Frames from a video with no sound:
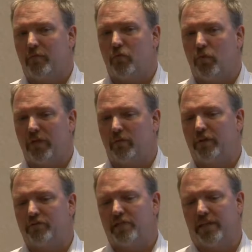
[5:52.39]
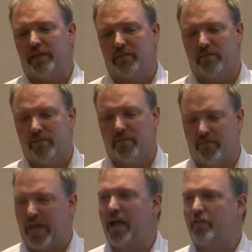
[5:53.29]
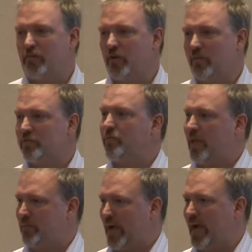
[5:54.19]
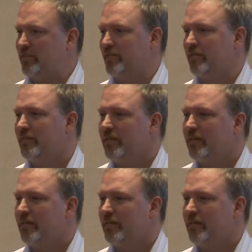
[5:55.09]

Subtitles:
we've seen the value comes from that passion,